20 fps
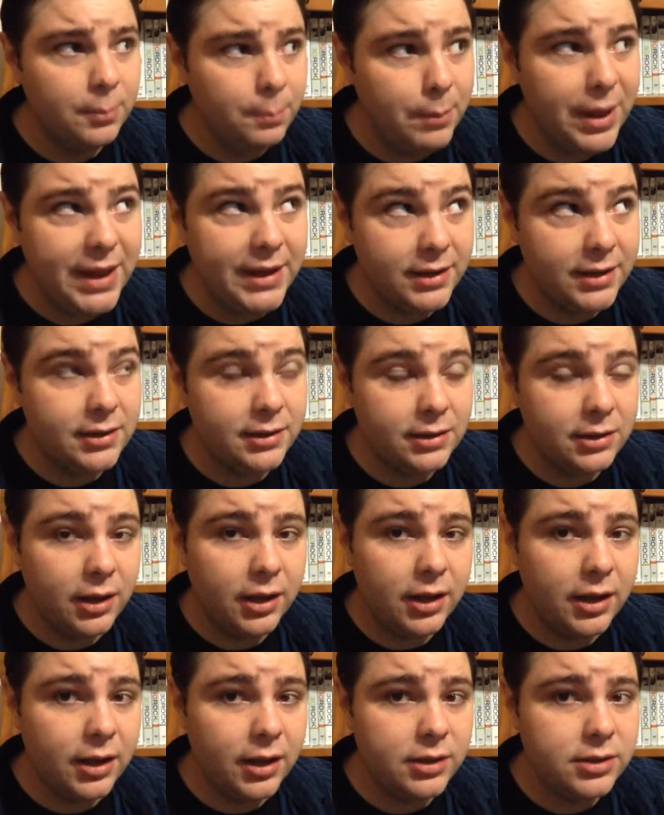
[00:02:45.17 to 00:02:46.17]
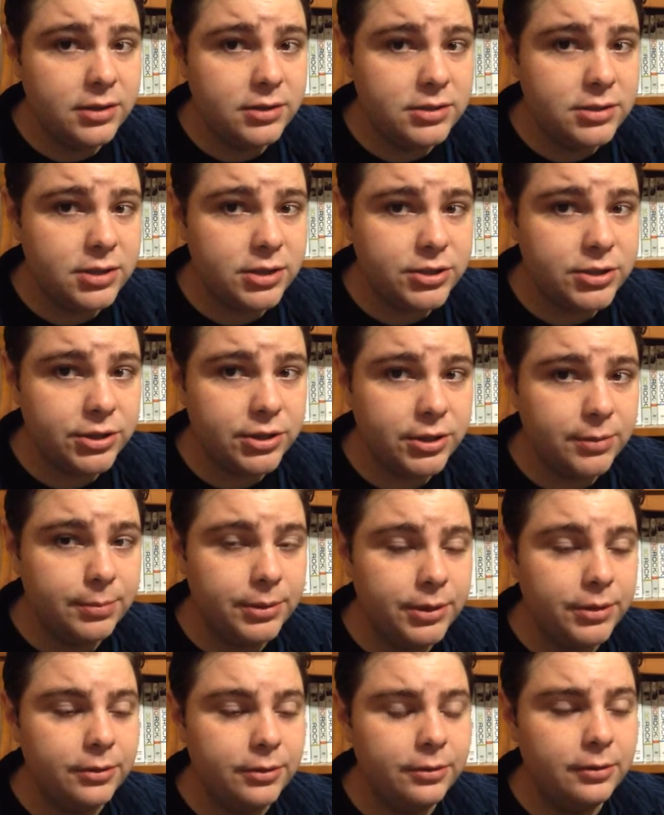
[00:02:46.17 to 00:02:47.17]
make such a
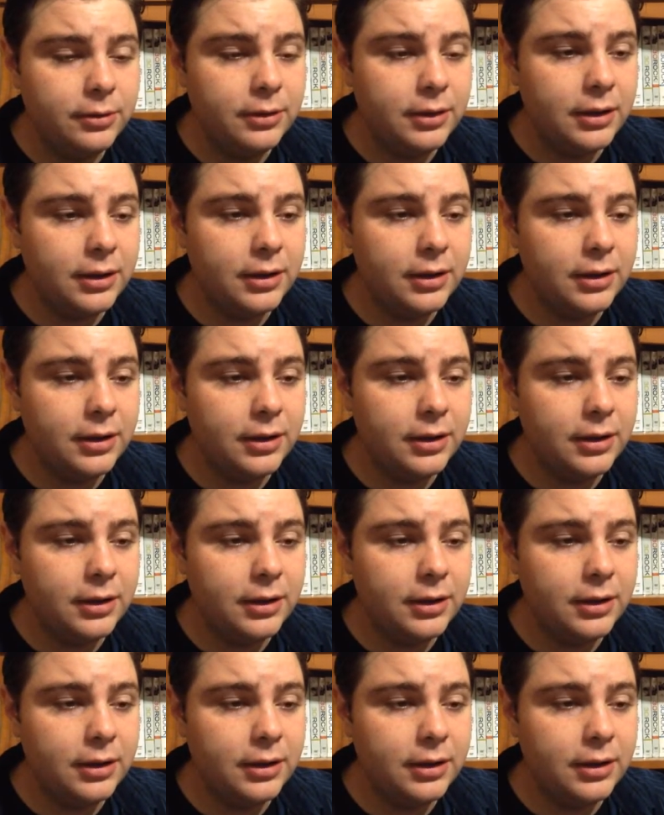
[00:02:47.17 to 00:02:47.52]
debut